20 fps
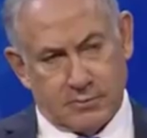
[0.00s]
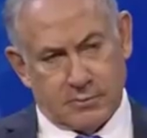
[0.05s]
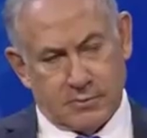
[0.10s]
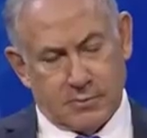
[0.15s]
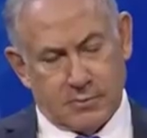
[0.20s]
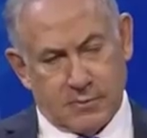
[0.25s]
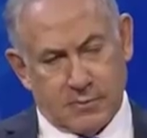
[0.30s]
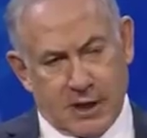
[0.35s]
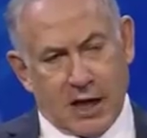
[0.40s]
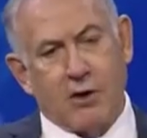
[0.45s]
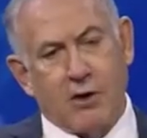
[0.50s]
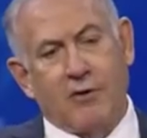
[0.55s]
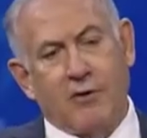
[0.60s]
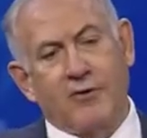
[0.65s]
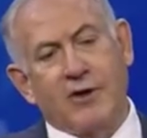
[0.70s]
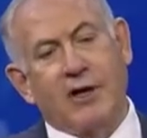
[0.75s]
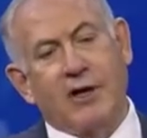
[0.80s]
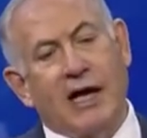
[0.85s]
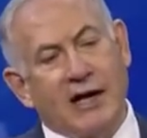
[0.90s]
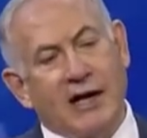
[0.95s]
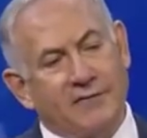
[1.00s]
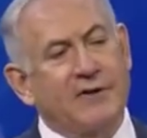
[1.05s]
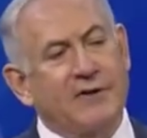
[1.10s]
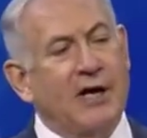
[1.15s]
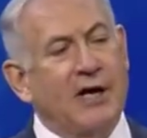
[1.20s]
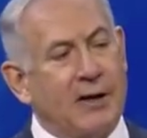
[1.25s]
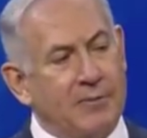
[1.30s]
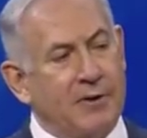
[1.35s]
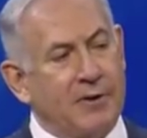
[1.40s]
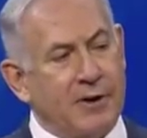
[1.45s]
and over the
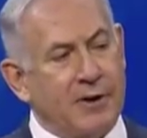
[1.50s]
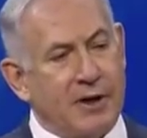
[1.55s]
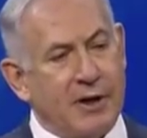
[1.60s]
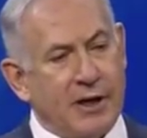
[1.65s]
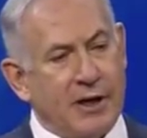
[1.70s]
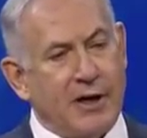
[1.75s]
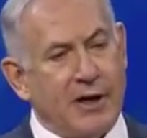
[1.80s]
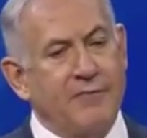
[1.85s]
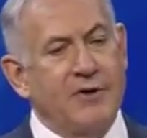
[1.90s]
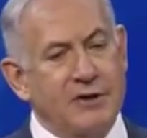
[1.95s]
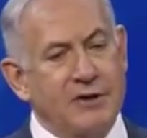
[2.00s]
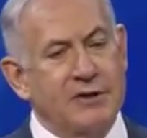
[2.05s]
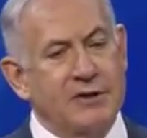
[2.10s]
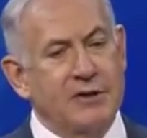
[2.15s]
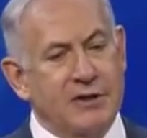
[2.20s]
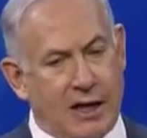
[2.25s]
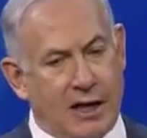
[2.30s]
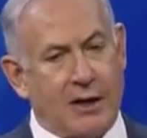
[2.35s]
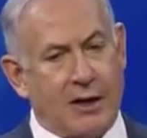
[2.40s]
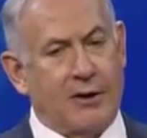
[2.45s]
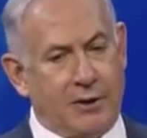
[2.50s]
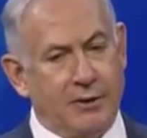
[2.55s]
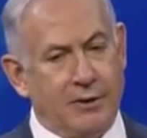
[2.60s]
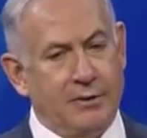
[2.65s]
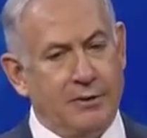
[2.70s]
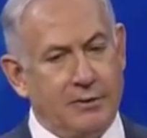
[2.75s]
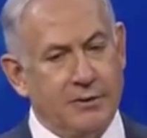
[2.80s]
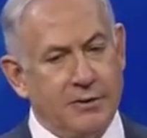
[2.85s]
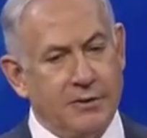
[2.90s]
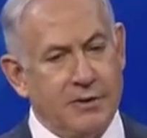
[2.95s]
lifetime of this killer,
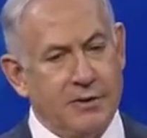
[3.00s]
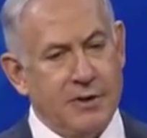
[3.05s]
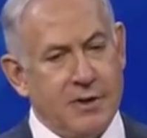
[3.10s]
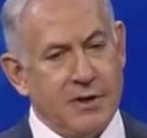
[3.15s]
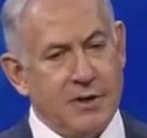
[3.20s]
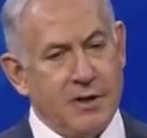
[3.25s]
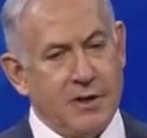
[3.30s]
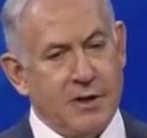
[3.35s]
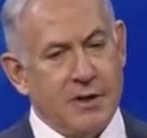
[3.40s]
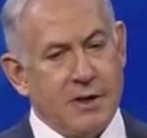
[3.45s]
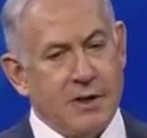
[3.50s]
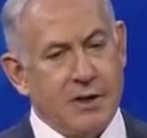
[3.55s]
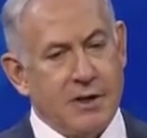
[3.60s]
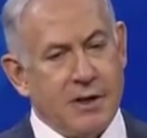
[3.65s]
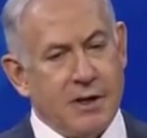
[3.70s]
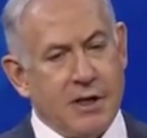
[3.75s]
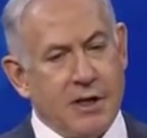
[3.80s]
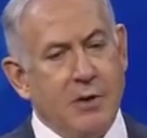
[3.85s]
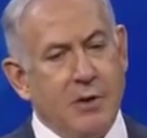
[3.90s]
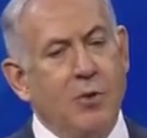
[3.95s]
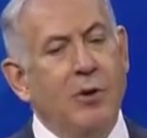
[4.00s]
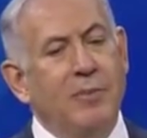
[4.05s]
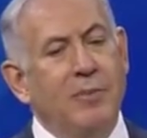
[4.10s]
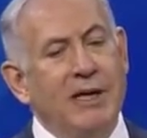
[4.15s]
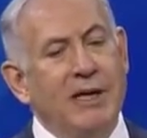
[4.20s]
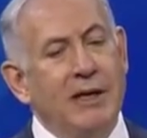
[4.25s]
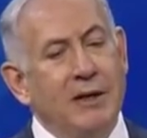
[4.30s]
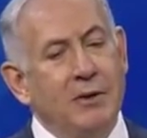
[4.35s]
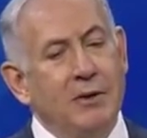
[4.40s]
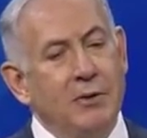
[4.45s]
he will
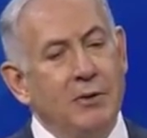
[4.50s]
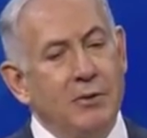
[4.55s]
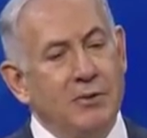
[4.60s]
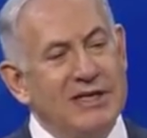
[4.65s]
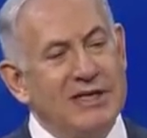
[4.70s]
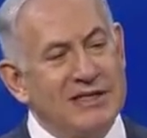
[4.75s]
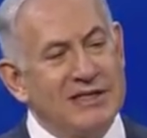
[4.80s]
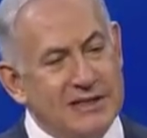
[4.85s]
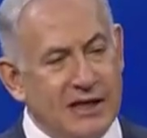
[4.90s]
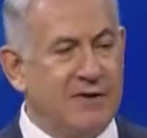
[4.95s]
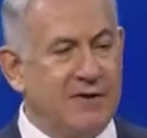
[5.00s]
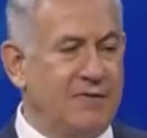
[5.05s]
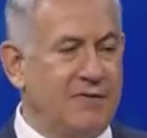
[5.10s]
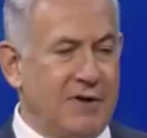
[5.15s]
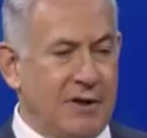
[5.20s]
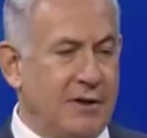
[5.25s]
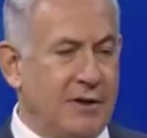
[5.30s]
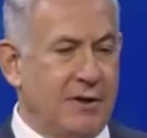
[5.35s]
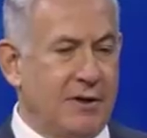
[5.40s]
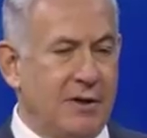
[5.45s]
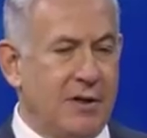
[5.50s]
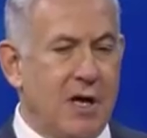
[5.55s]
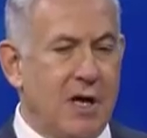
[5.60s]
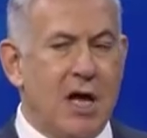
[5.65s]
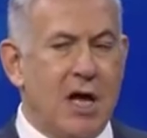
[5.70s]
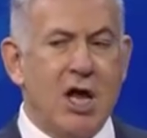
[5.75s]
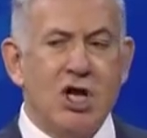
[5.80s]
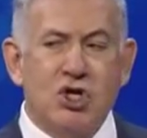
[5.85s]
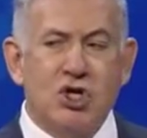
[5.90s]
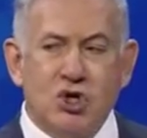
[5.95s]
be receiving
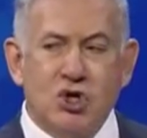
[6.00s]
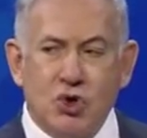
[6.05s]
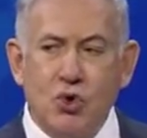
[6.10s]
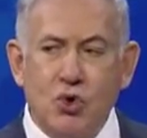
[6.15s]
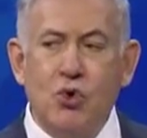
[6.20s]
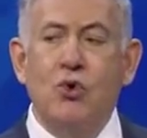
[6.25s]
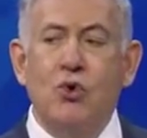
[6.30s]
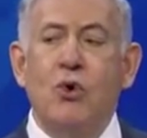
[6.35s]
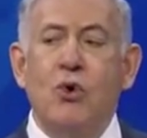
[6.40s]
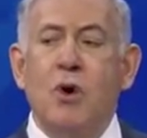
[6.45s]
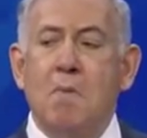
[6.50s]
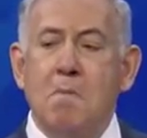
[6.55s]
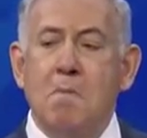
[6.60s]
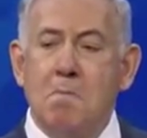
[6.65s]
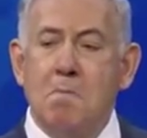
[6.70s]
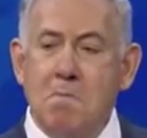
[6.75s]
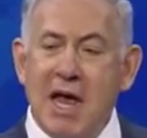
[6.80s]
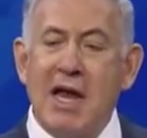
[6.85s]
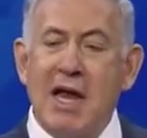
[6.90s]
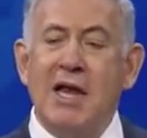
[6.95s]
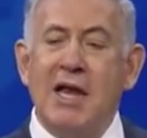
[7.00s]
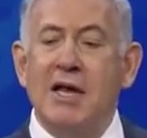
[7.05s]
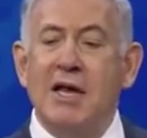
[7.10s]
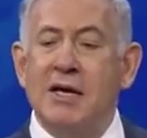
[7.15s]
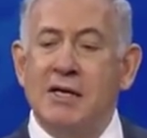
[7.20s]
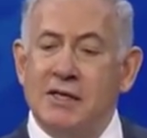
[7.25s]
$2 million.